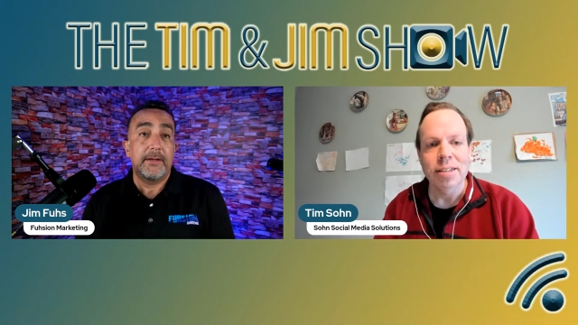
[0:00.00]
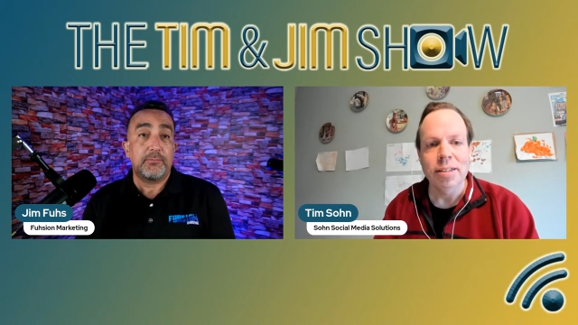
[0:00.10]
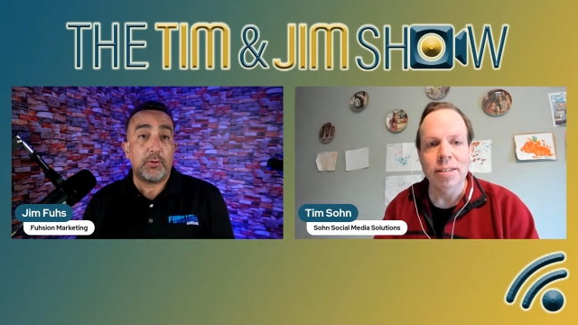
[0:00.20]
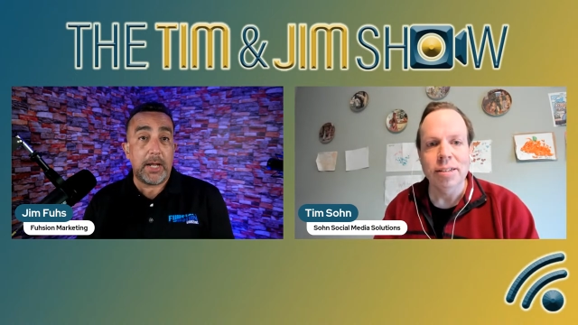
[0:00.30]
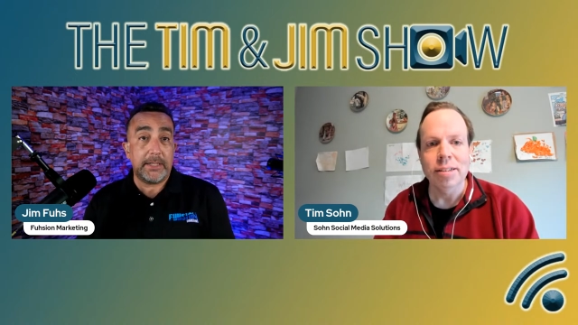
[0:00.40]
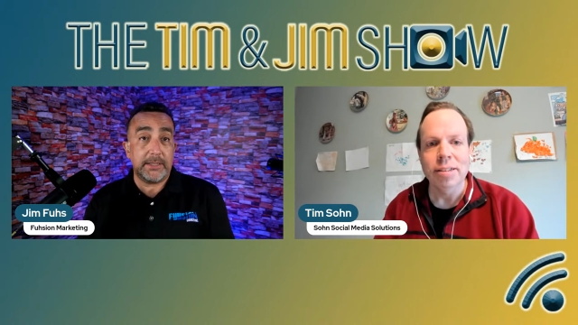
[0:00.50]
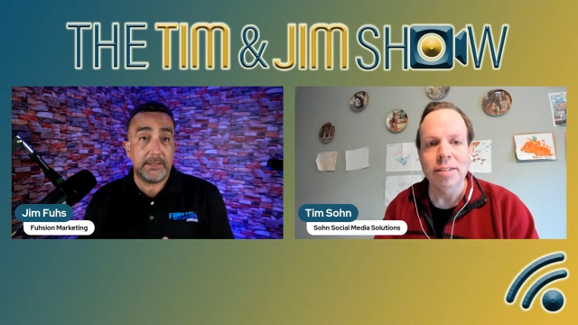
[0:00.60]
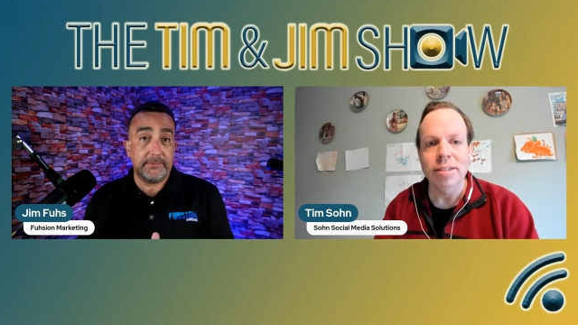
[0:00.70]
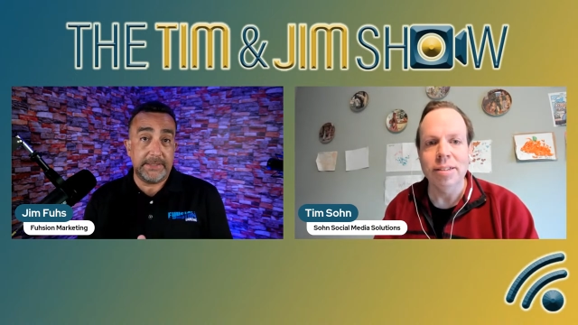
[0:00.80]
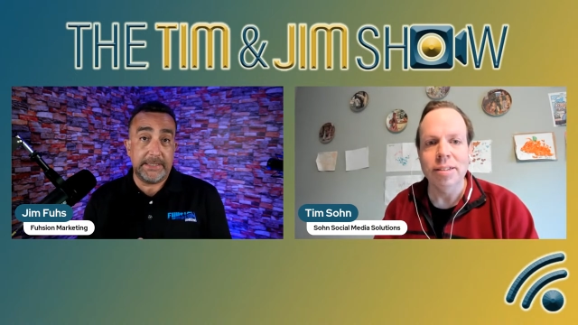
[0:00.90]
Speaker 1: product
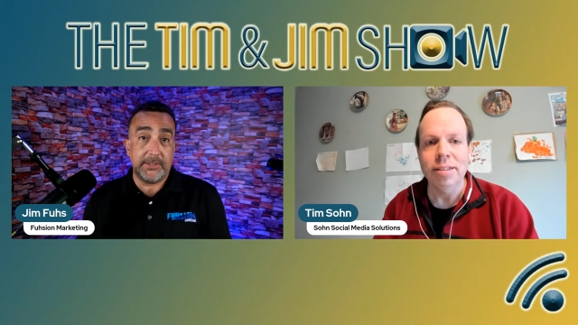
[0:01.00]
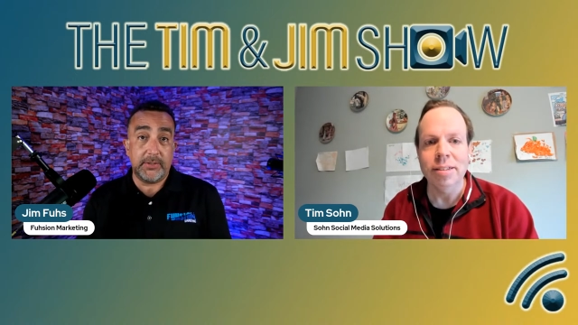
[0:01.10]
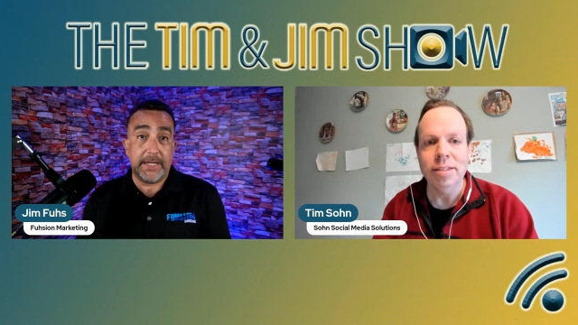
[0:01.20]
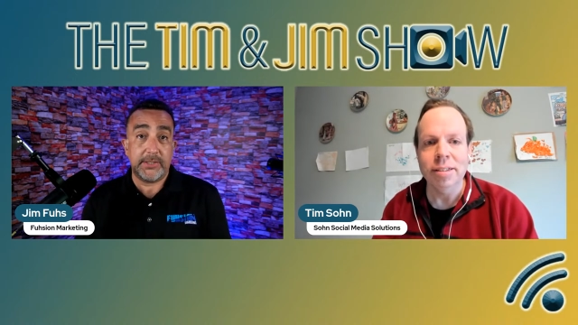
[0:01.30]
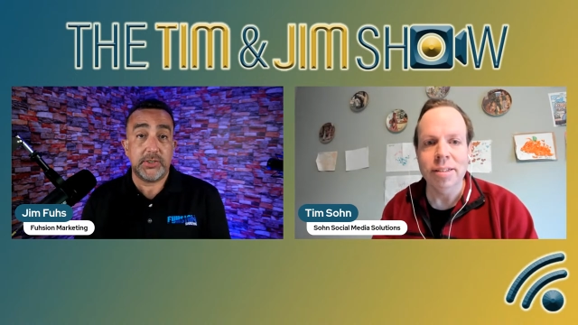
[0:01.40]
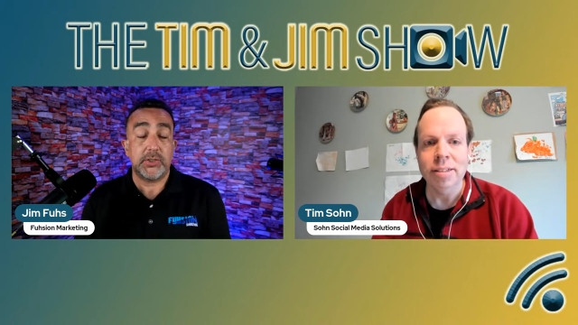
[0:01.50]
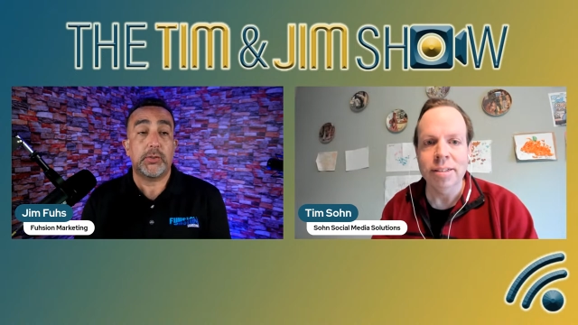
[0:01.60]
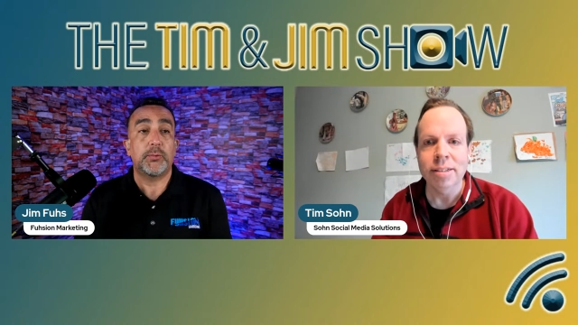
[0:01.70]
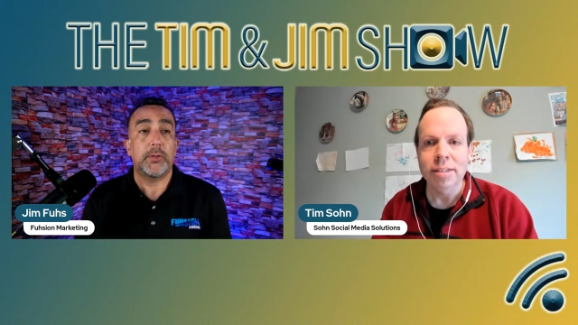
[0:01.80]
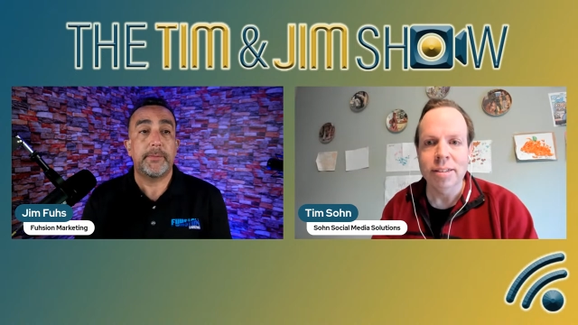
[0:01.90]
of an
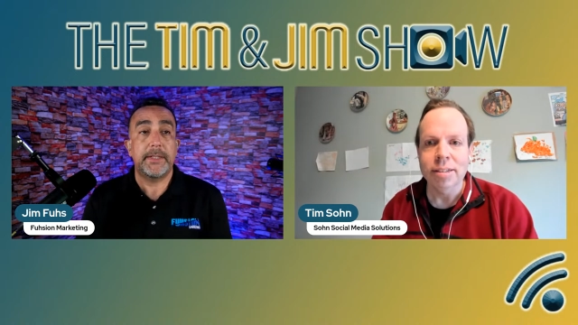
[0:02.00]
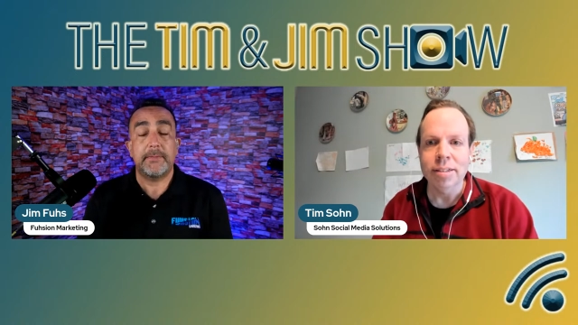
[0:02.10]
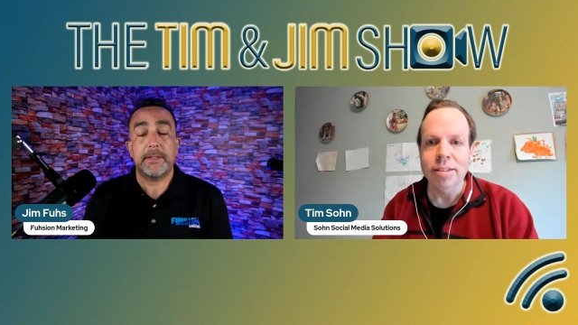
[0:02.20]
international woman.